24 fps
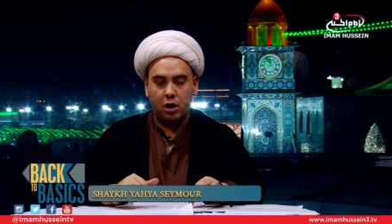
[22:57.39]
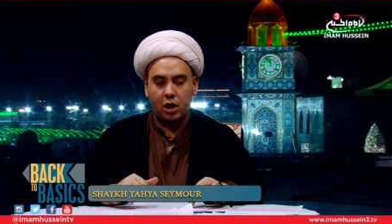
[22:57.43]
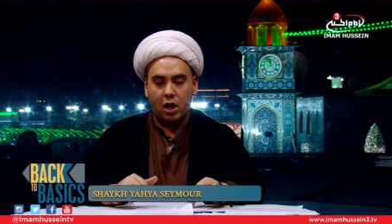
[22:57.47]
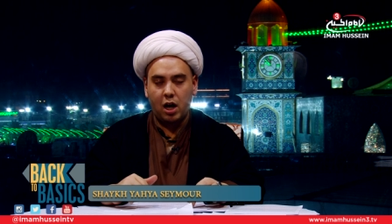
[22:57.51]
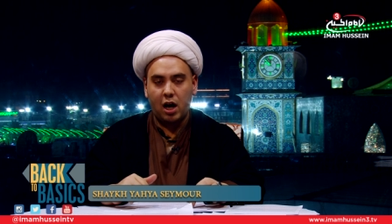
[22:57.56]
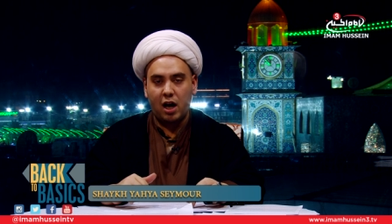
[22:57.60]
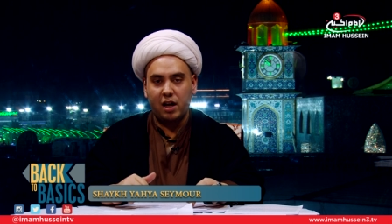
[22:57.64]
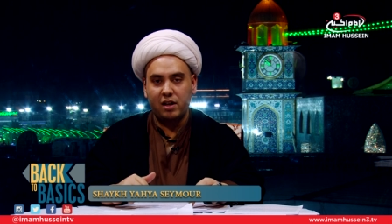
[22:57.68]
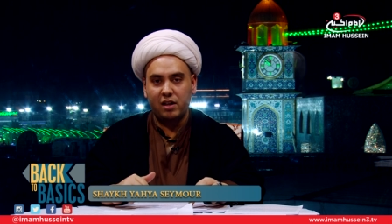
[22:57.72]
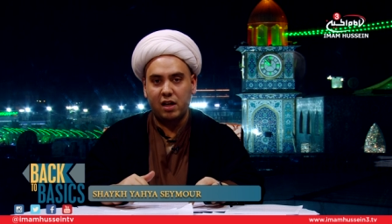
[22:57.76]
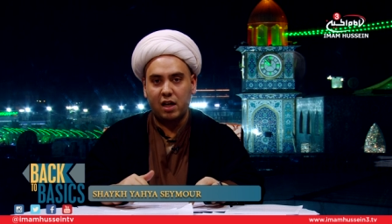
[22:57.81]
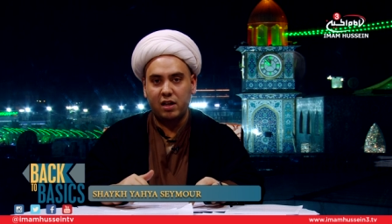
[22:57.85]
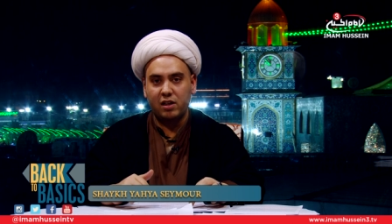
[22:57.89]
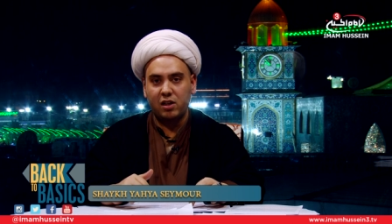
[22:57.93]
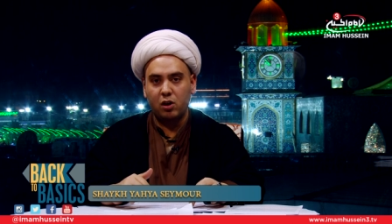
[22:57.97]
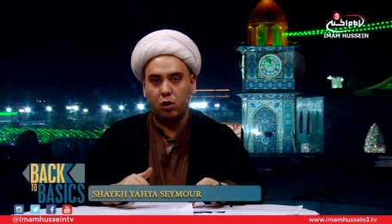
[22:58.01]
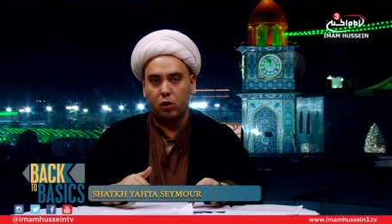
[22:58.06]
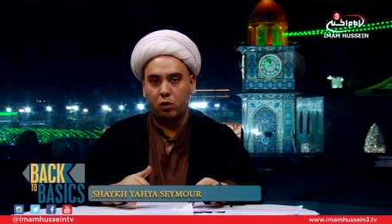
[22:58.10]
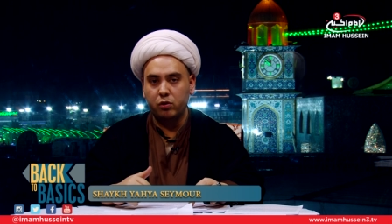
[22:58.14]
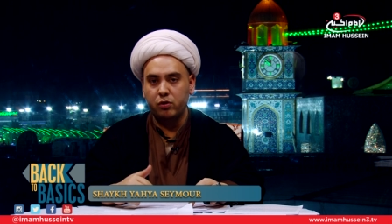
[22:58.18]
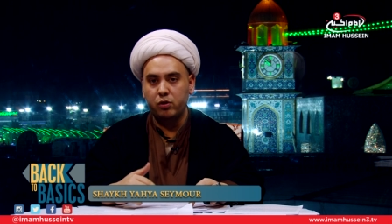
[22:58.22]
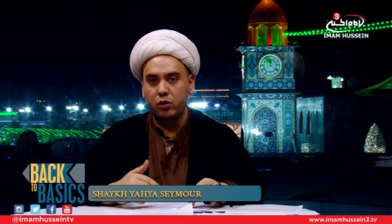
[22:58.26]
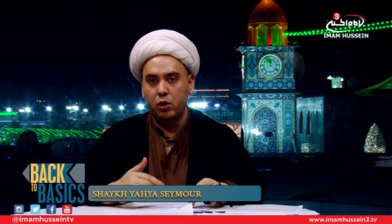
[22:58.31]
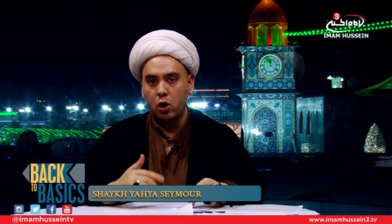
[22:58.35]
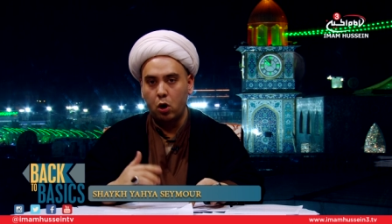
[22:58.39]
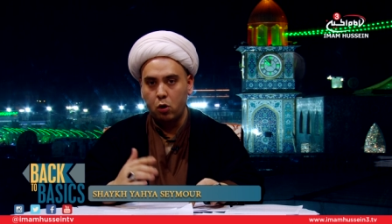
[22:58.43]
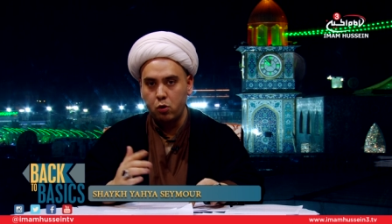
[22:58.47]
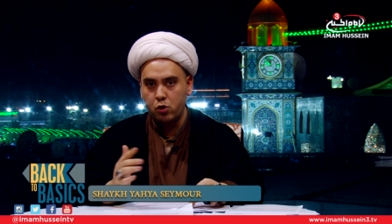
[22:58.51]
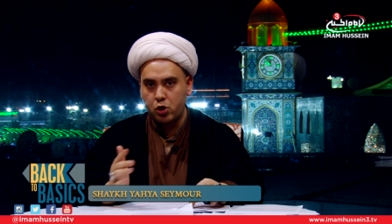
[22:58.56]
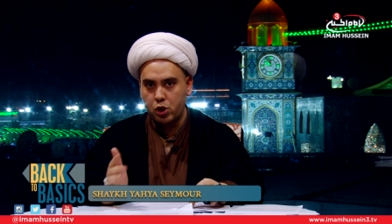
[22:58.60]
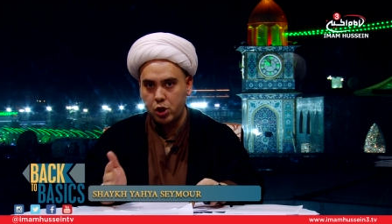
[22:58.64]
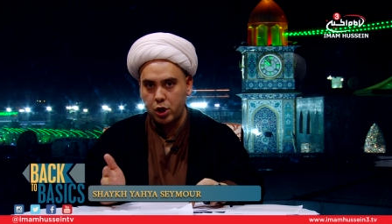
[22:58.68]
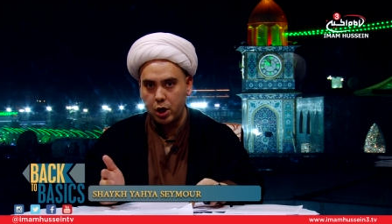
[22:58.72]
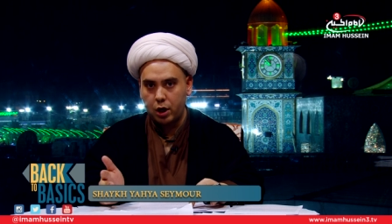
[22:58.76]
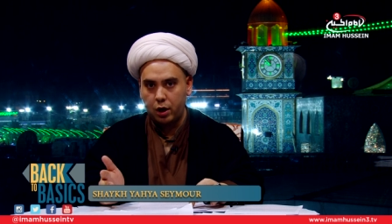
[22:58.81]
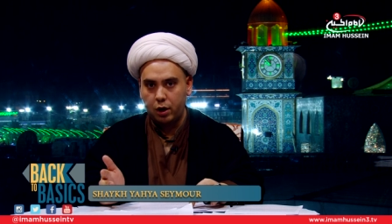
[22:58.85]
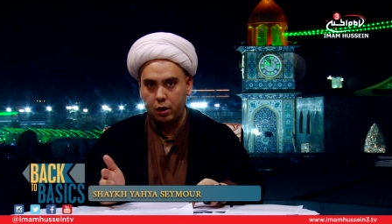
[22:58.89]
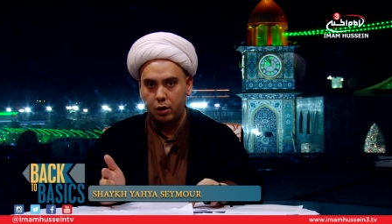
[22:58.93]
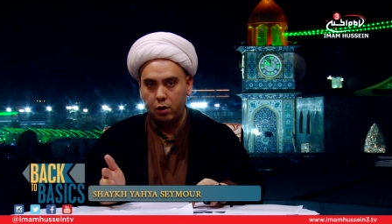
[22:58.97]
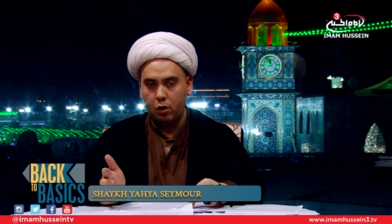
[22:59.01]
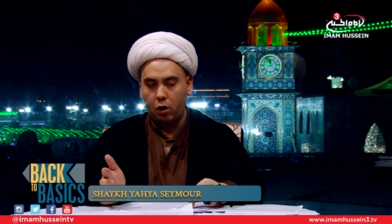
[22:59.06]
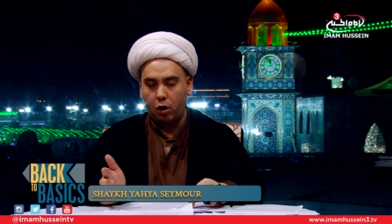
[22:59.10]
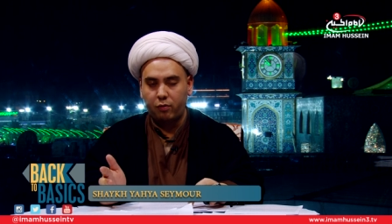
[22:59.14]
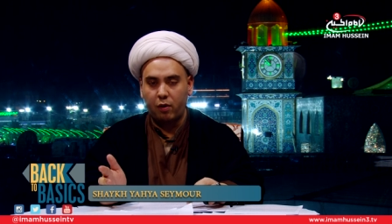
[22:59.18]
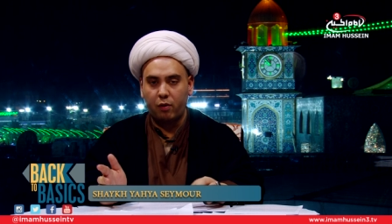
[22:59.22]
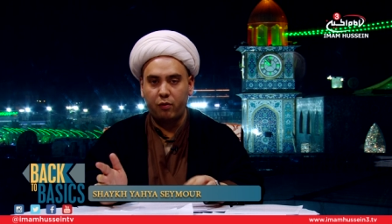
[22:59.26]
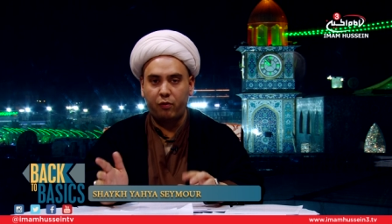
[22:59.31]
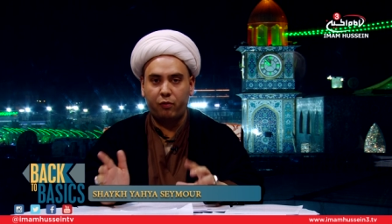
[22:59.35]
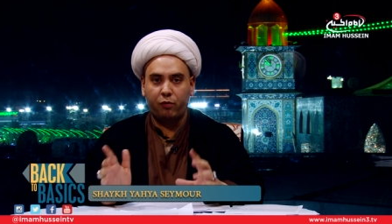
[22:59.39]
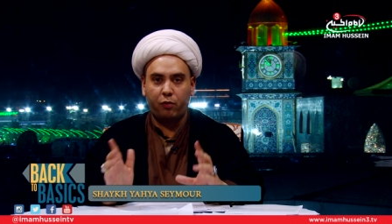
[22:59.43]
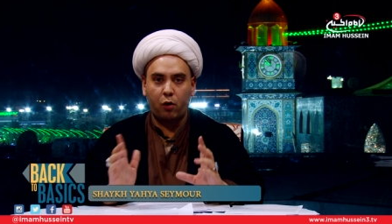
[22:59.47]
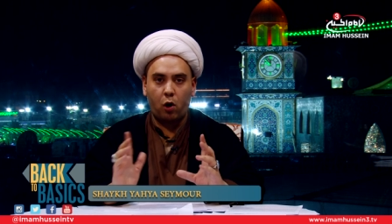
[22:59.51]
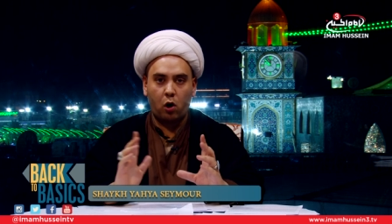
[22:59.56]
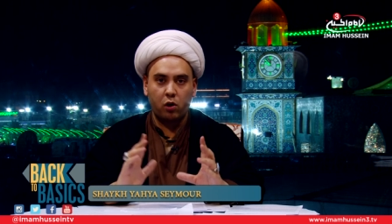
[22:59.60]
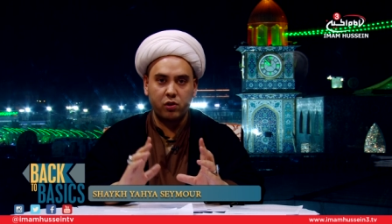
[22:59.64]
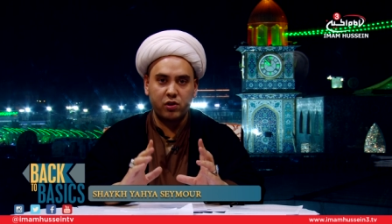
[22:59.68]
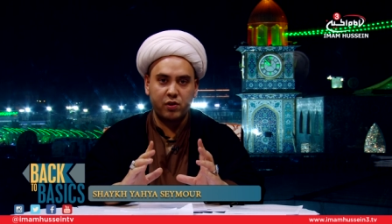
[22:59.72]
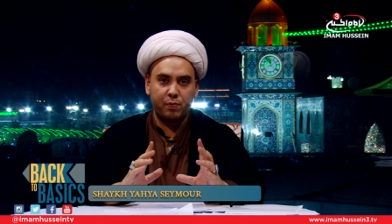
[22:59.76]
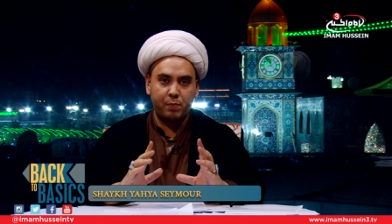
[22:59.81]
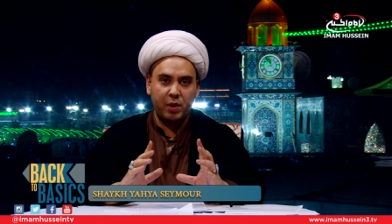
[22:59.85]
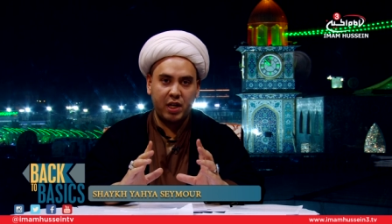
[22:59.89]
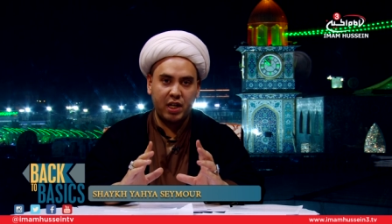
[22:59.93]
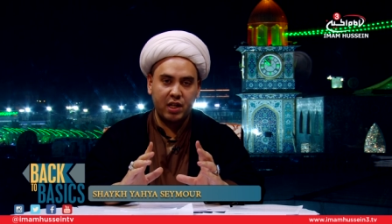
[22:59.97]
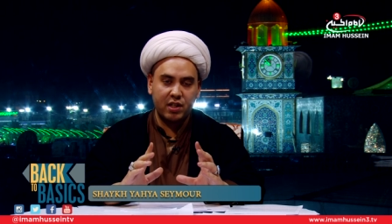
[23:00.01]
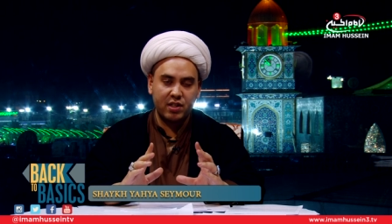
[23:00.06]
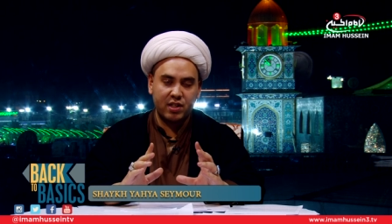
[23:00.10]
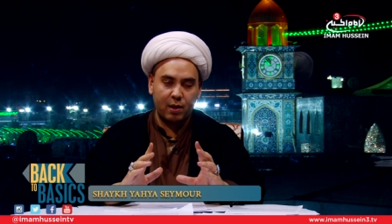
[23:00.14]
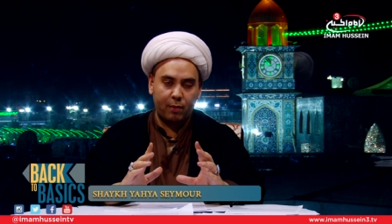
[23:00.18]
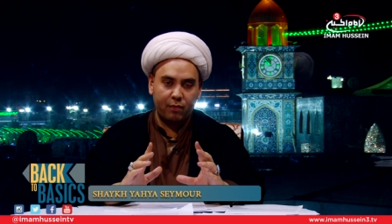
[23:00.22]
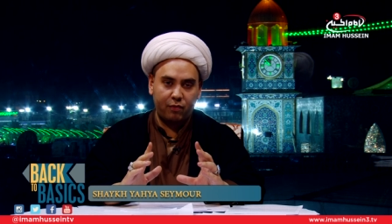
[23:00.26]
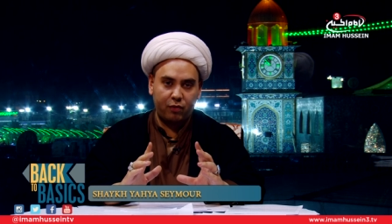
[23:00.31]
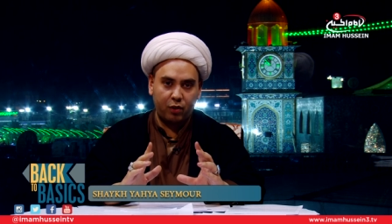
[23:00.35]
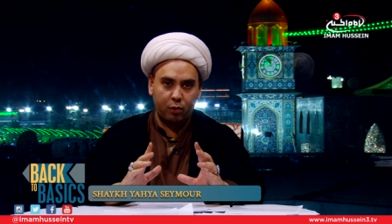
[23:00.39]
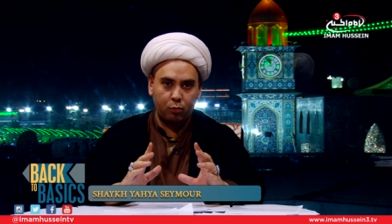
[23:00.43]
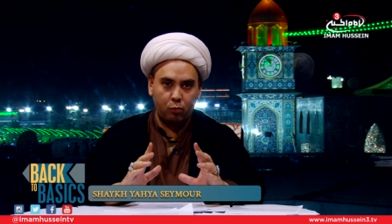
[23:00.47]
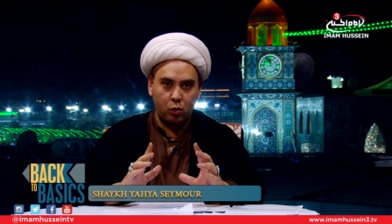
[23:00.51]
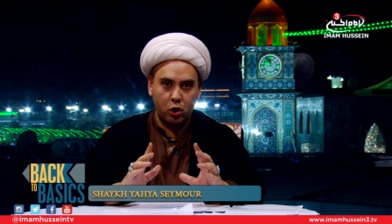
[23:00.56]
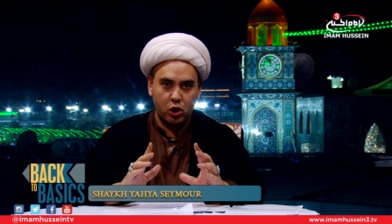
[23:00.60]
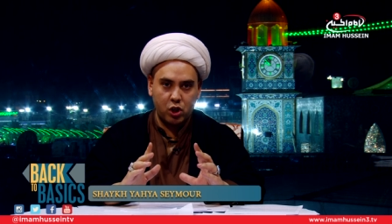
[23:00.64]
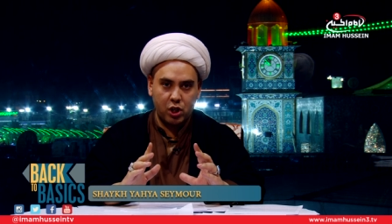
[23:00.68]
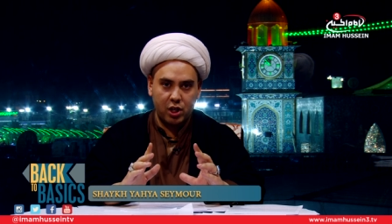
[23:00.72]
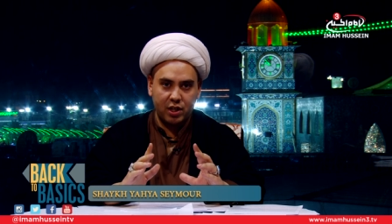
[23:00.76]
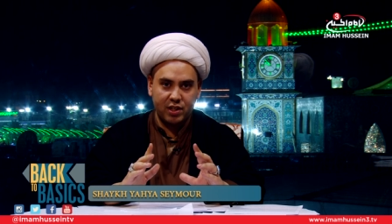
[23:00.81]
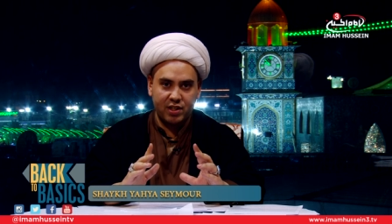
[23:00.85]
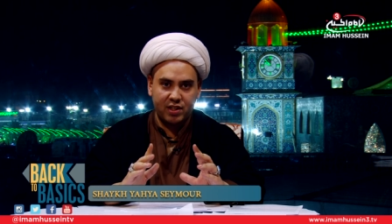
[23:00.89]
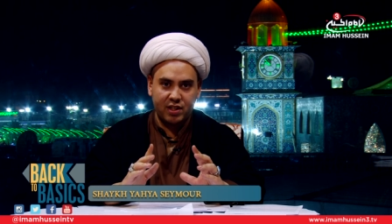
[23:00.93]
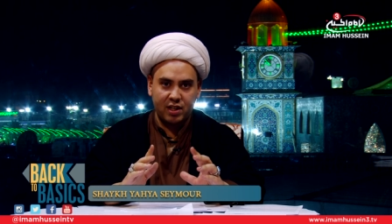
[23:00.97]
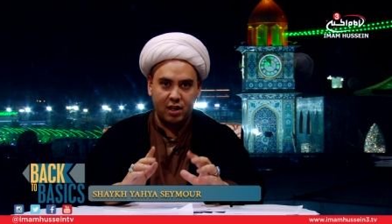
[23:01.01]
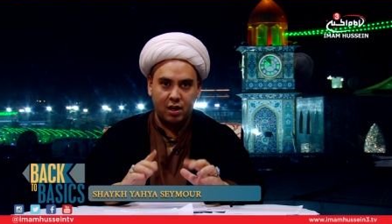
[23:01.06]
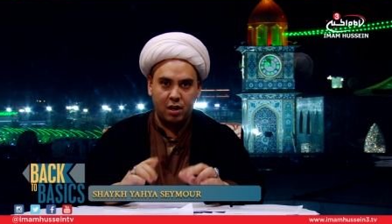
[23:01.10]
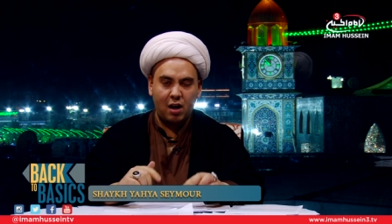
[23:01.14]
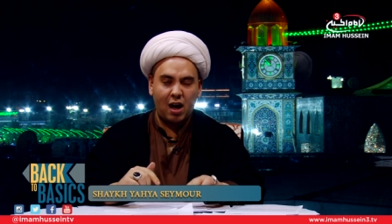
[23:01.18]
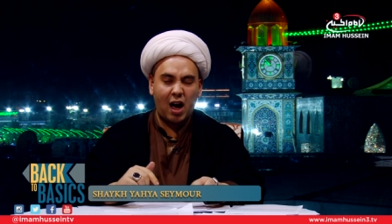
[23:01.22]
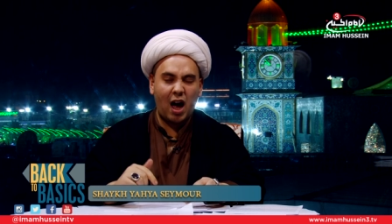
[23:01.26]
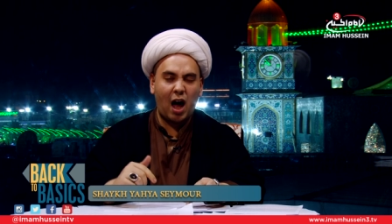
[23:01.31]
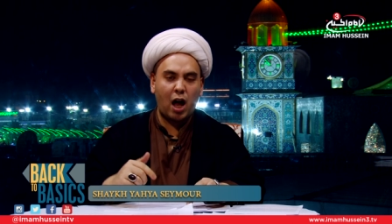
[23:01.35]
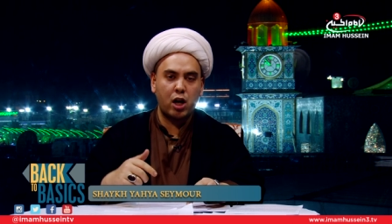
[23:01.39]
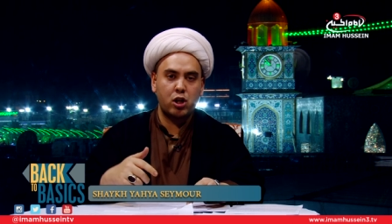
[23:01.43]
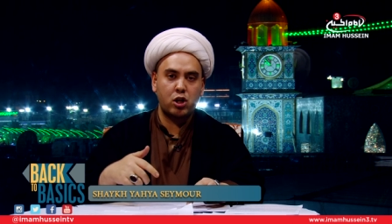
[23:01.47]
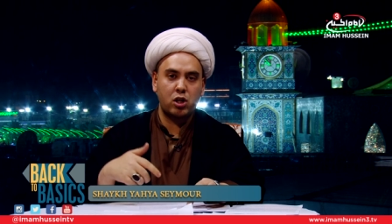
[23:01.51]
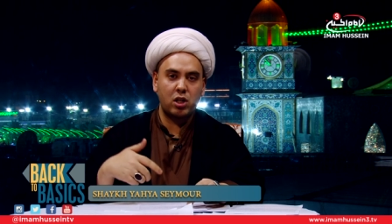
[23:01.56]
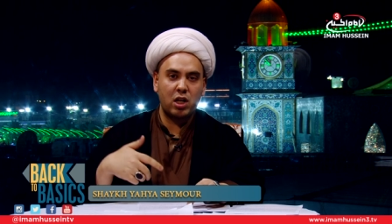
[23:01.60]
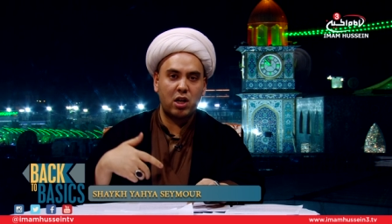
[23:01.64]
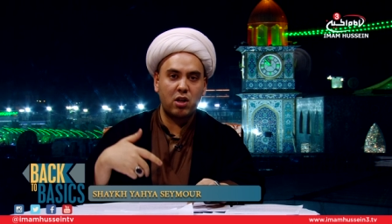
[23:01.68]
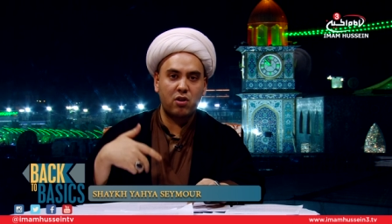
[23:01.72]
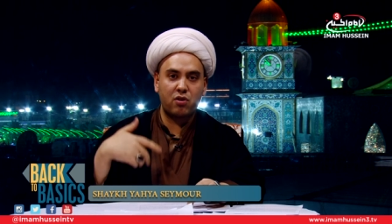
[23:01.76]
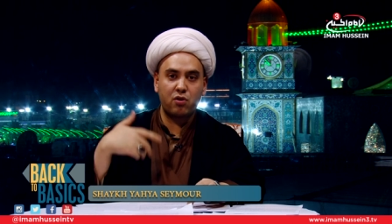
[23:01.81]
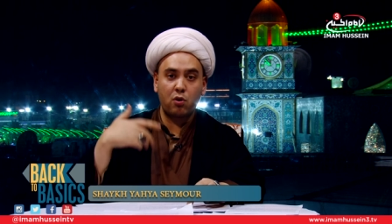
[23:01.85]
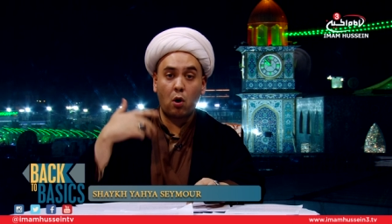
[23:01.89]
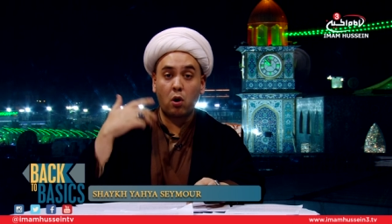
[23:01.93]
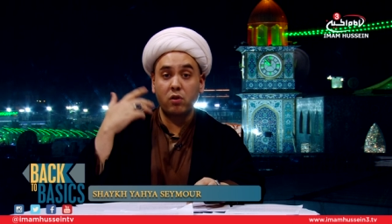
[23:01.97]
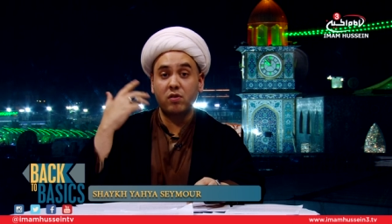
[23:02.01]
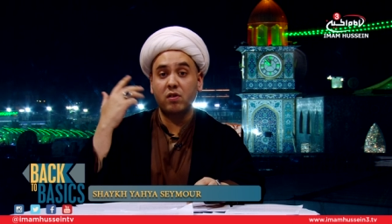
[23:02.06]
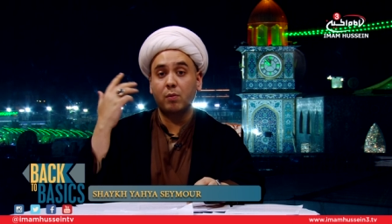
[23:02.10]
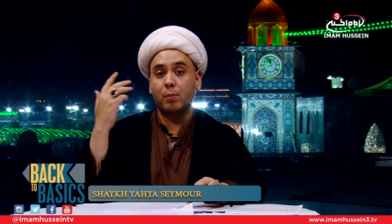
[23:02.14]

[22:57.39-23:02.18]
and that the whole notion of a thought being something which is actually thought